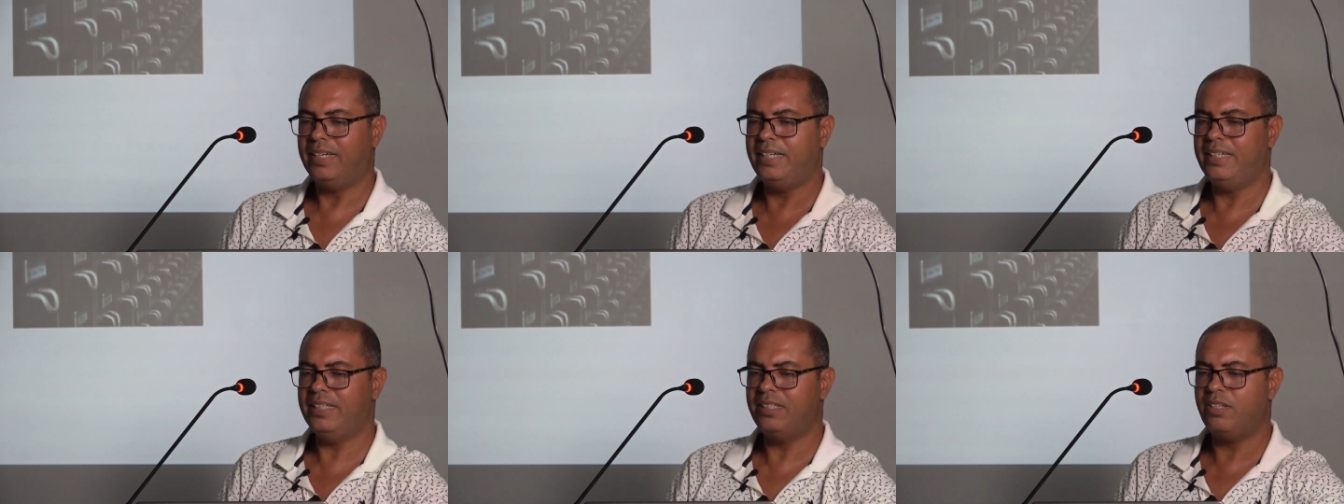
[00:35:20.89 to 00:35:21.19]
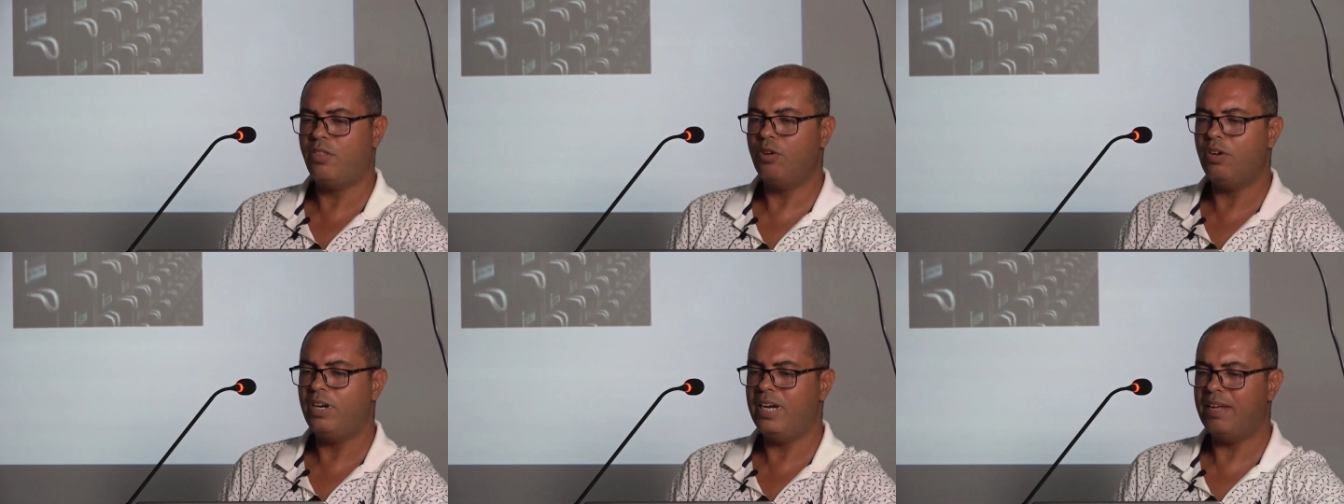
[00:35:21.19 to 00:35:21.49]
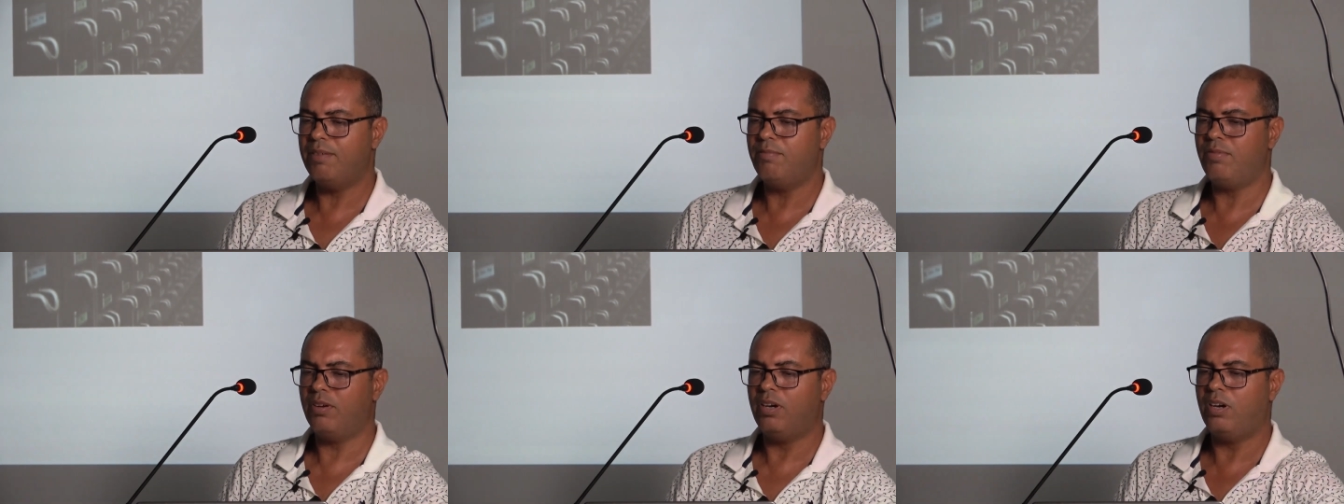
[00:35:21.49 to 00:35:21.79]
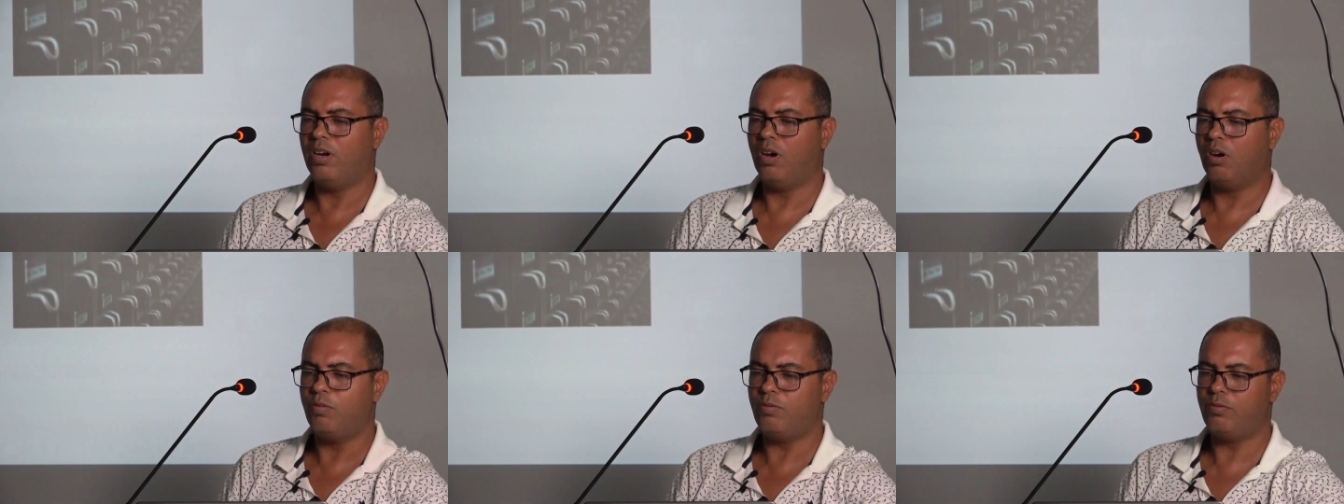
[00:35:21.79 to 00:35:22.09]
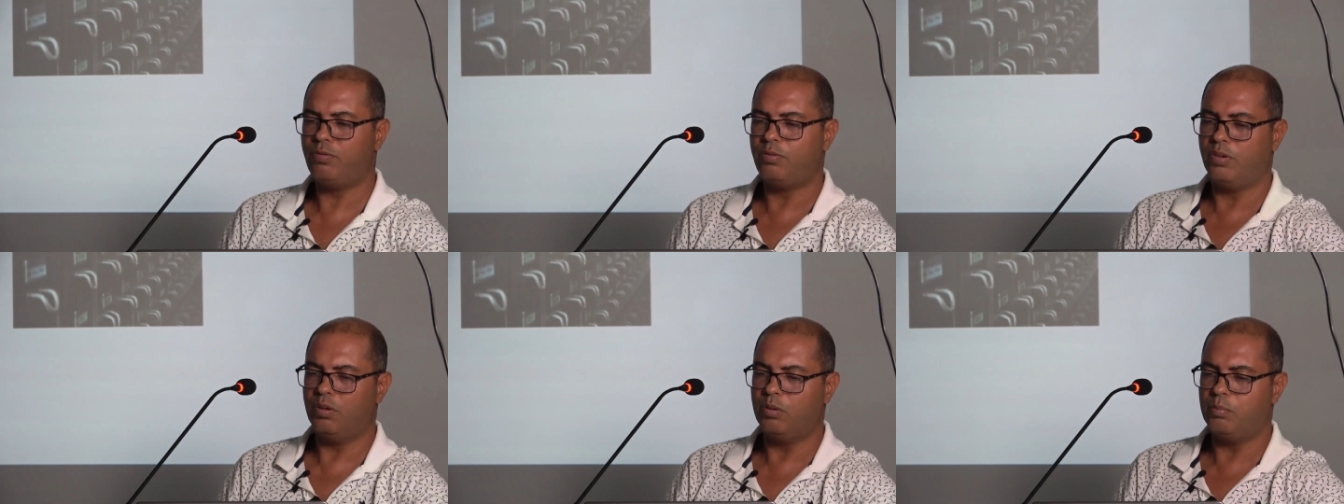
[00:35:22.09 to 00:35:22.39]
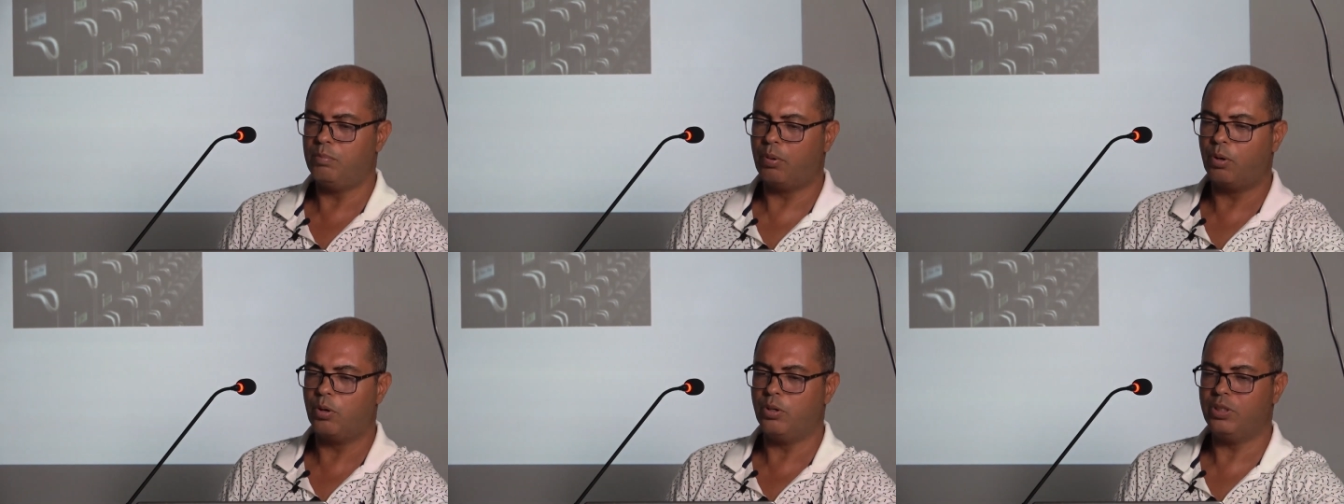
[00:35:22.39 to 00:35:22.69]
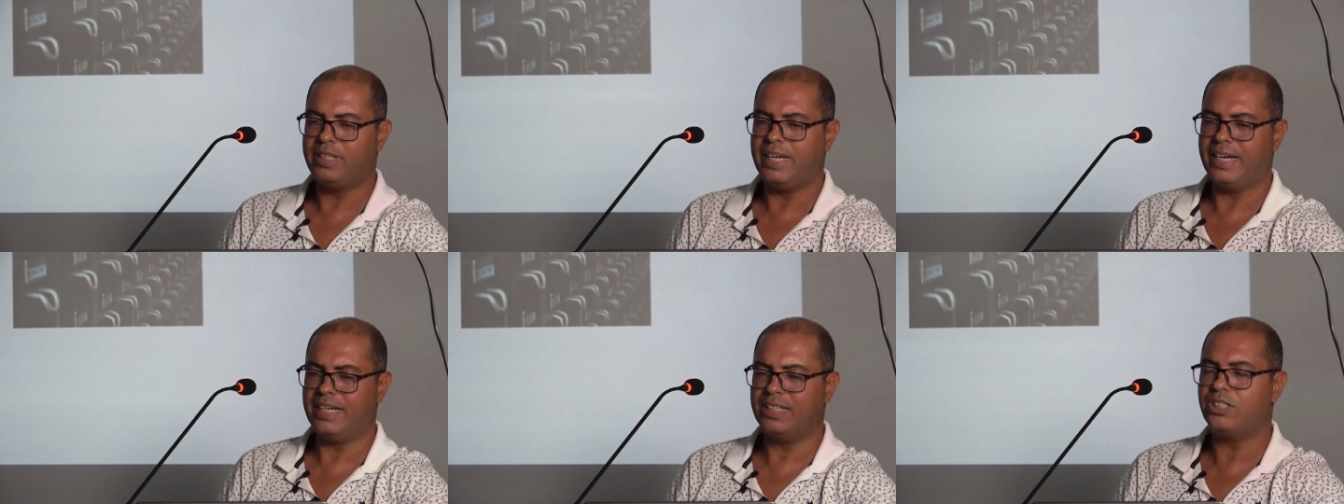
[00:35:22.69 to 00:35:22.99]
is the level of
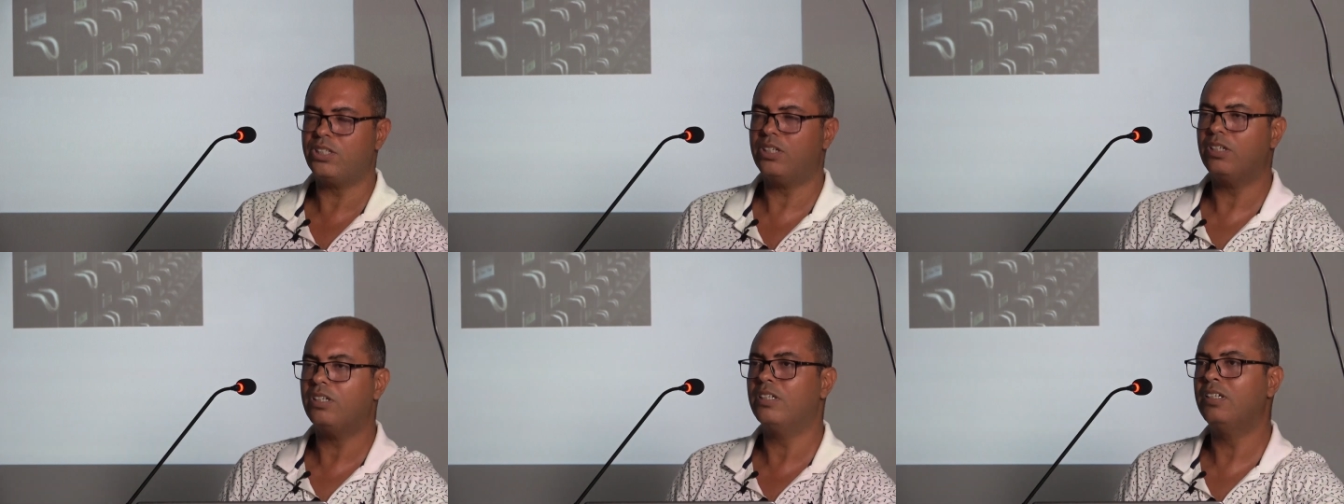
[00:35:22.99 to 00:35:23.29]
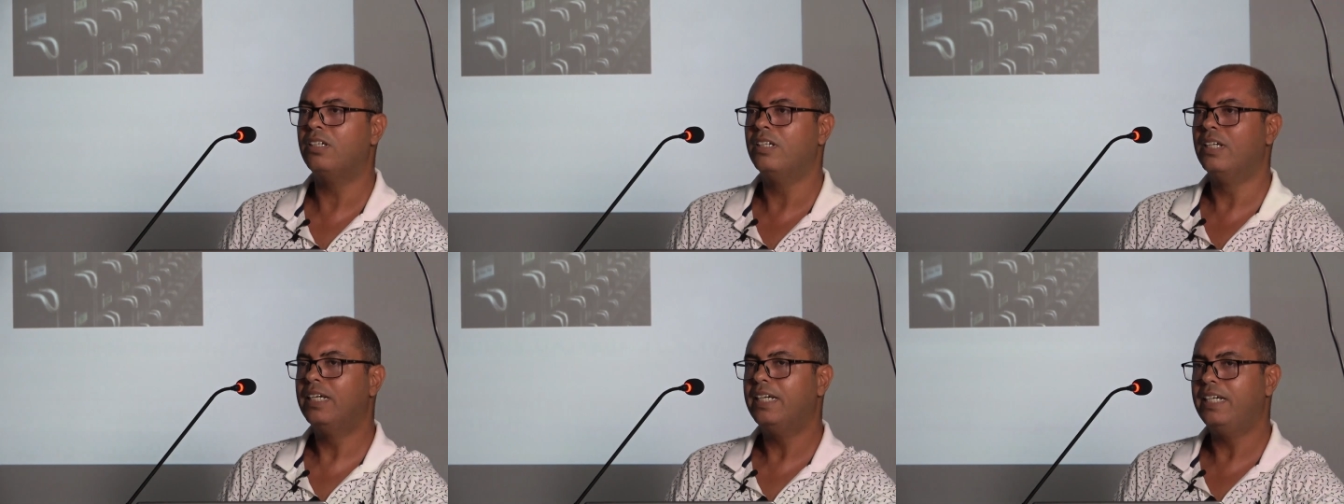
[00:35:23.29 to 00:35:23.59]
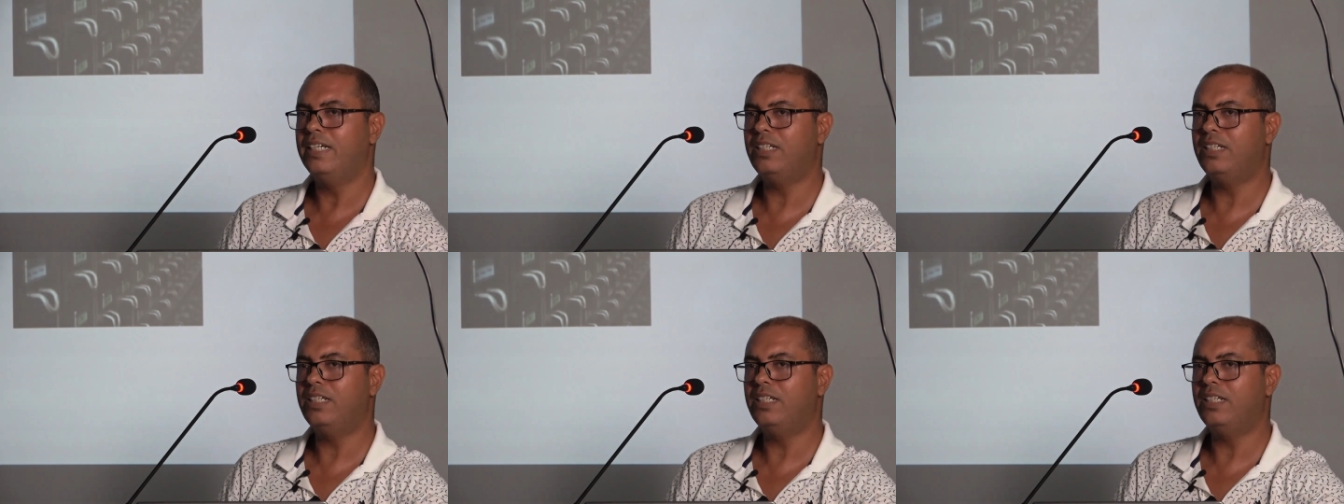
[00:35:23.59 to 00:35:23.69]
protection